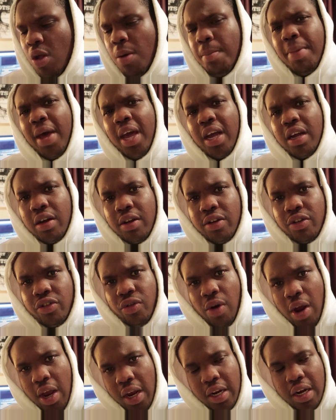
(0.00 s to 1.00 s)
I'm back on
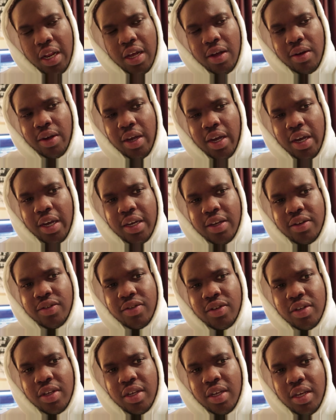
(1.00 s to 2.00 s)
track now,
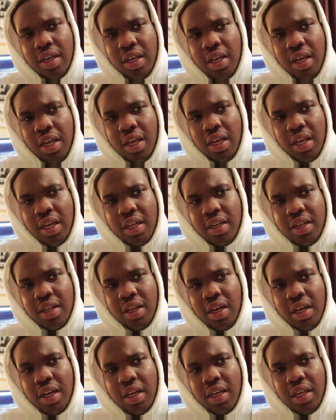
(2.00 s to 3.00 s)
guys. And
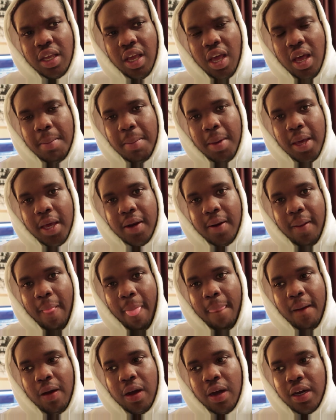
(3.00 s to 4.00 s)
uh, yeah, man,
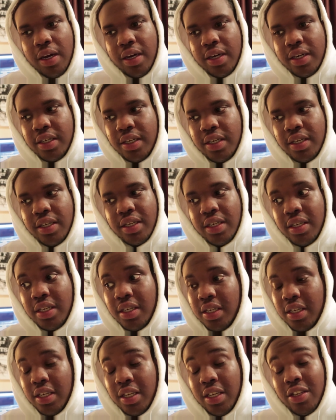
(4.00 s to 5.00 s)
uh,
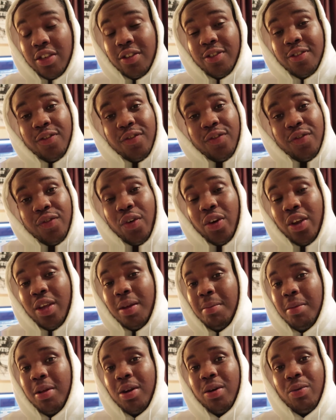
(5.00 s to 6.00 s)
it's
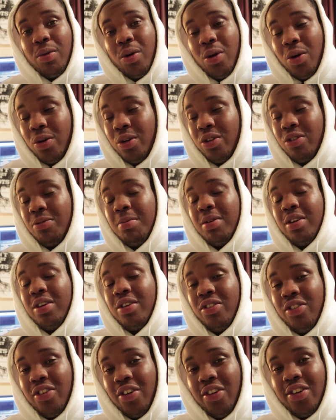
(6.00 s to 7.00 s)
freaking been a road. It's been
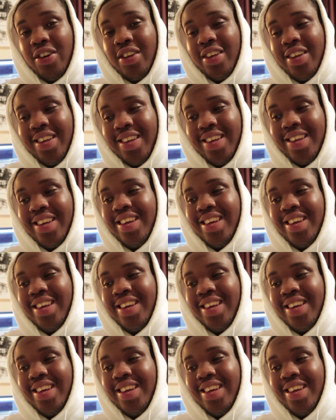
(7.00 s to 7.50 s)
a journey.